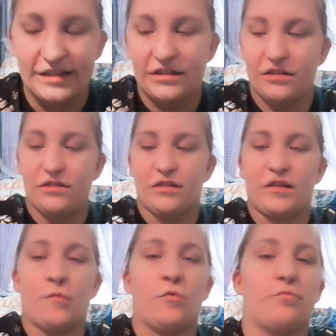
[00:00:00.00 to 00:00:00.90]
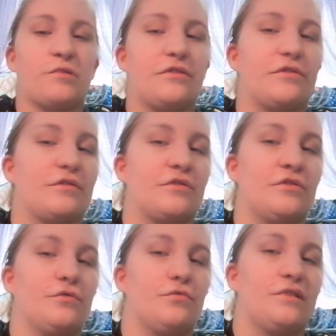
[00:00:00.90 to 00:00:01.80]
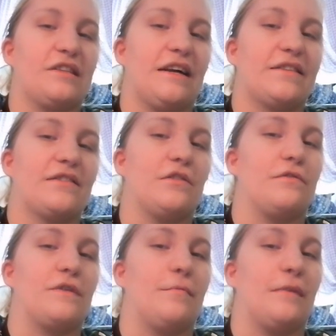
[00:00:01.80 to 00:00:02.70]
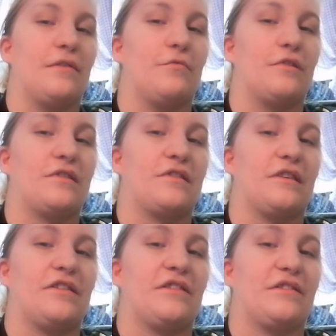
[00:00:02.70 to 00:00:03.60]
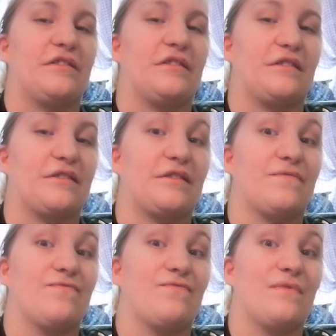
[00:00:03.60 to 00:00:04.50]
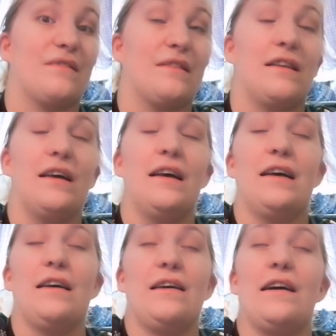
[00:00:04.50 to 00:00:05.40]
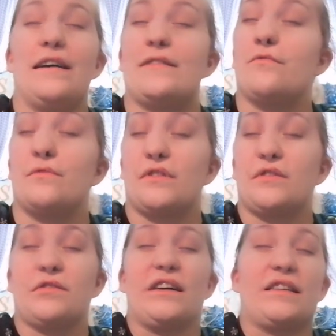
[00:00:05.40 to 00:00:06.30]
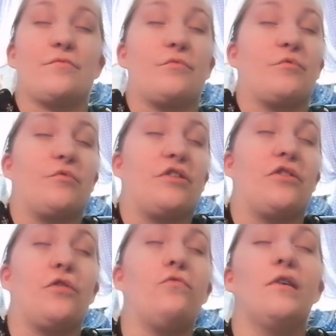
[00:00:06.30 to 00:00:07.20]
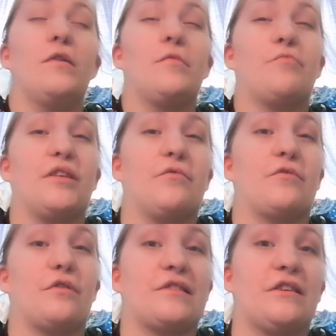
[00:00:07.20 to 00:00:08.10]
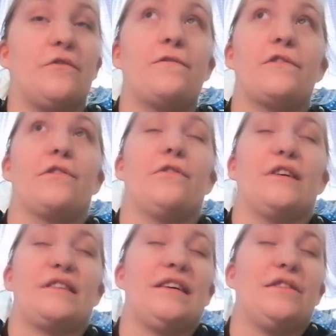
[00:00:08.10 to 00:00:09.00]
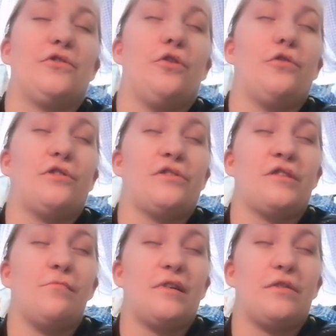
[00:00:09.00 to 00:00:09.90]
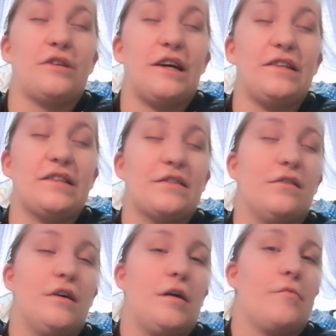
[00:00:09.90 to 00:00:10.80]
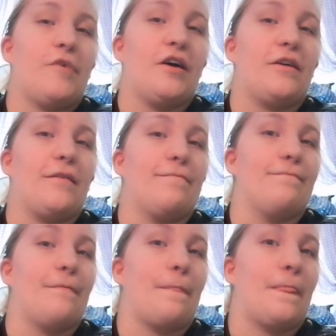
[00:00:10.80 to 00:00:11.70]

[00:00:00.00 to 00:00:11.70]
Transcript: it a couple pair, two sets of, um, I don't want to say because it's, I don't think you guys really want to know, but it was on sale for like $10 or something at our But, um,